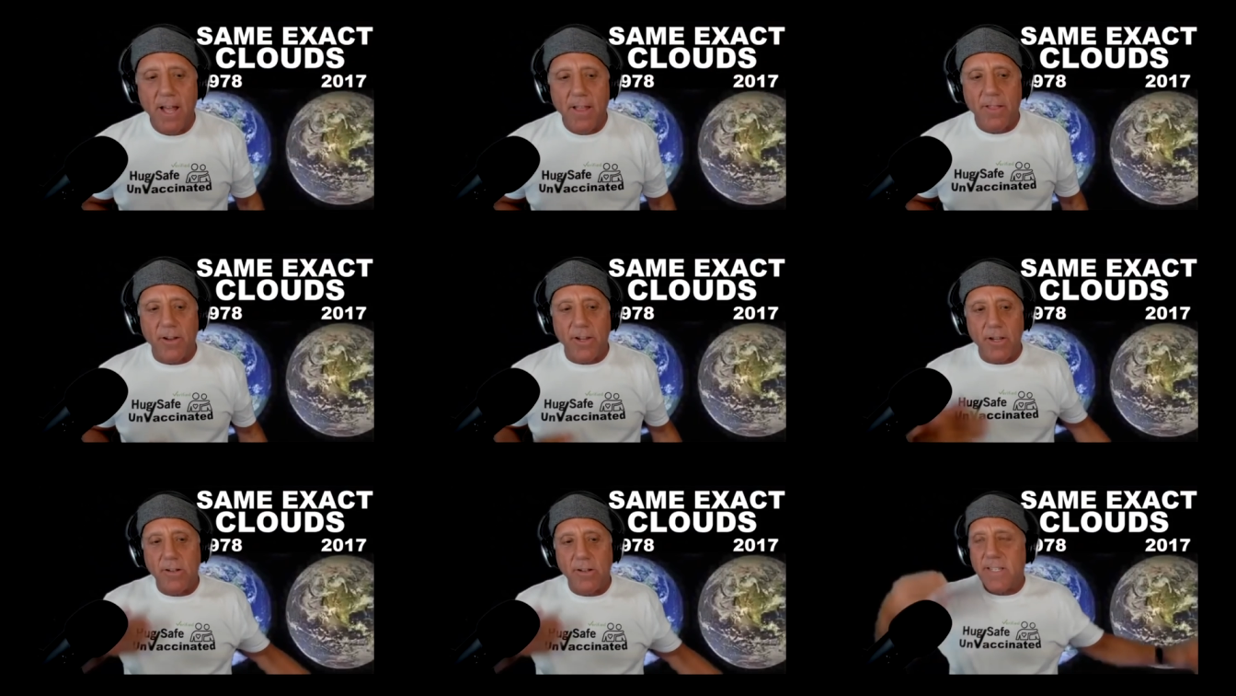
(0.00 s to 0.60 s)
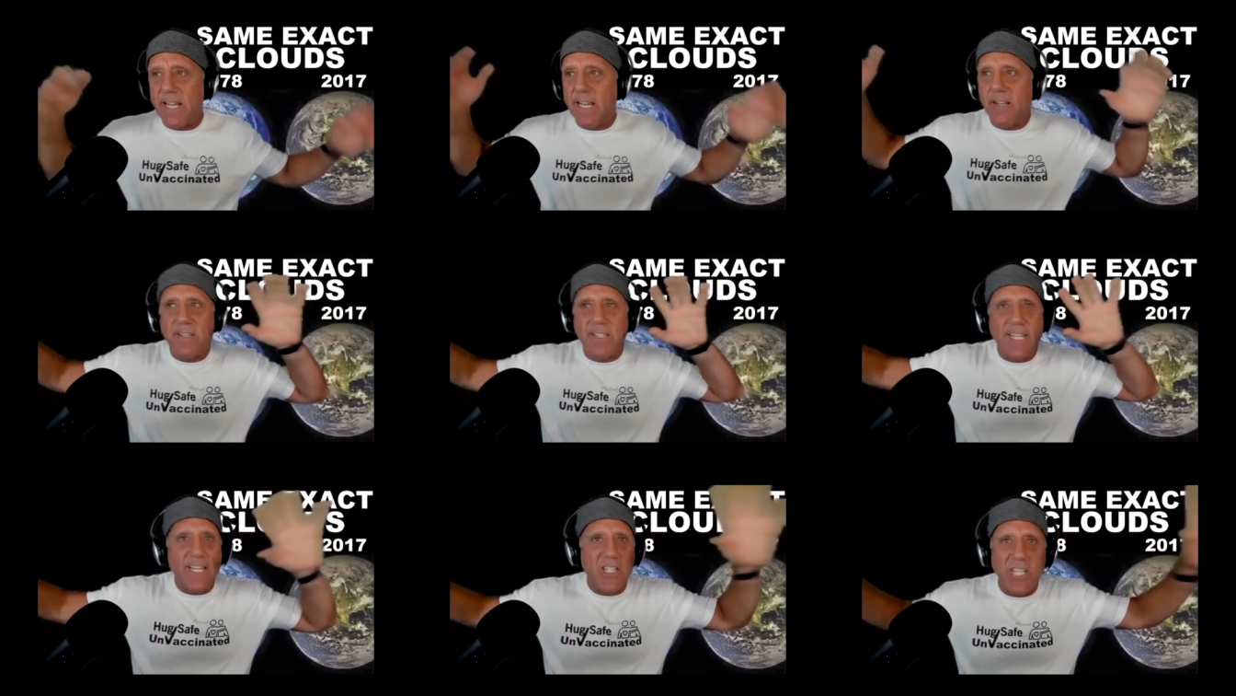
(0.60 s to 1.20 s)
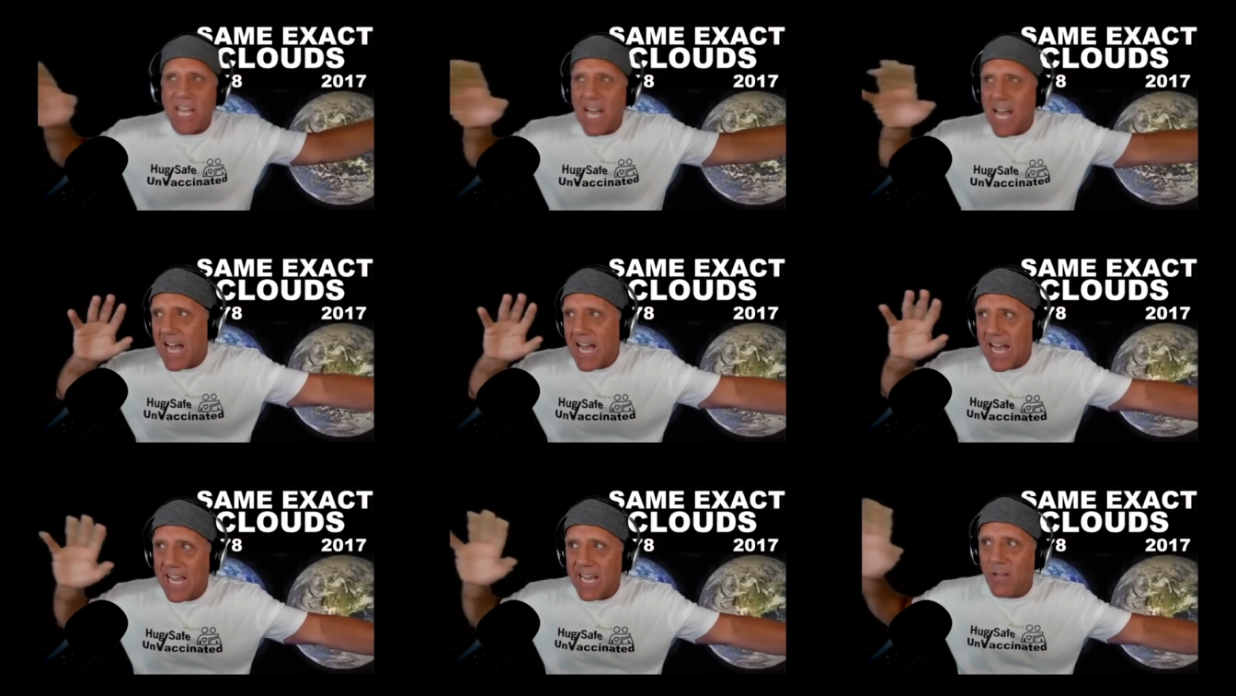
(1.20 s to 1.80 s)
They're using
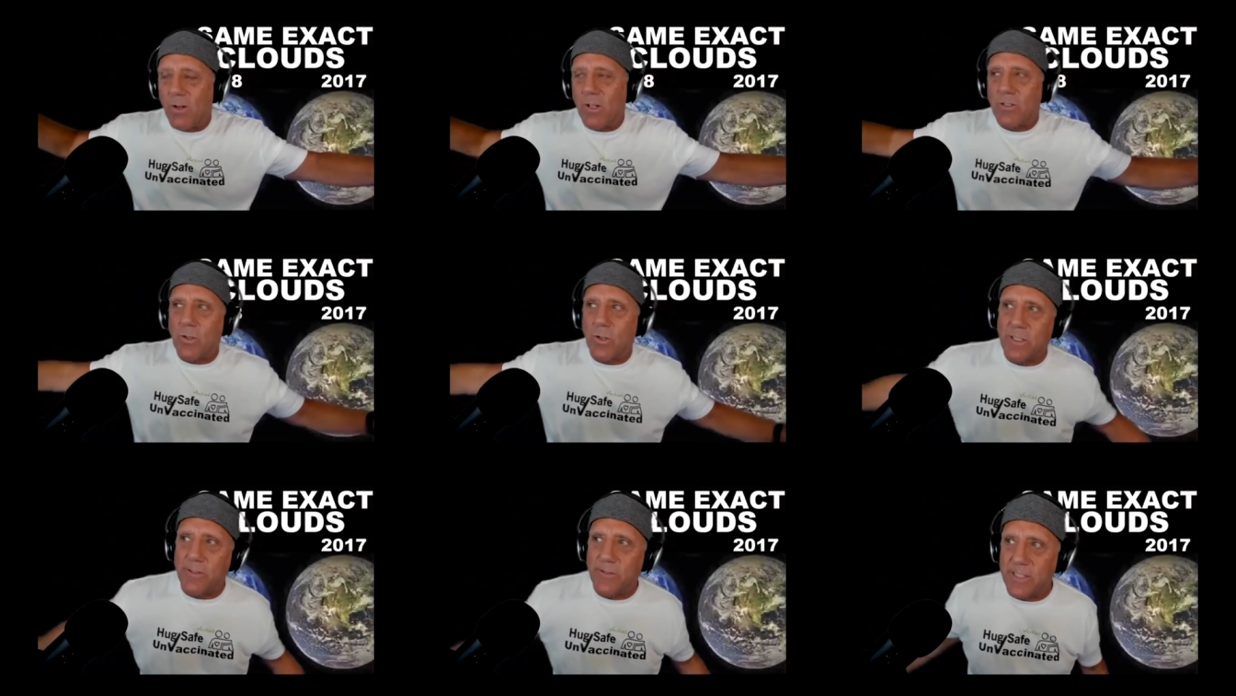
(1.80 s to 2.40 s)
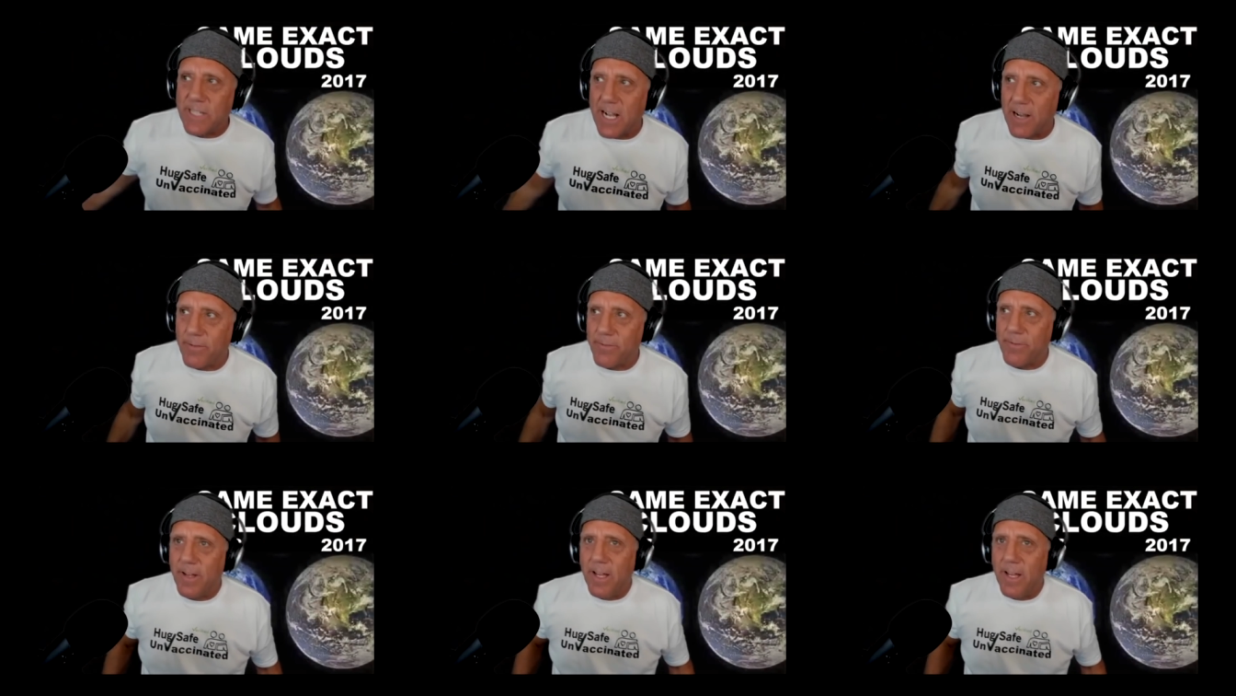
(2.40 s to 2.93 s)
CGI and all sorts of stuff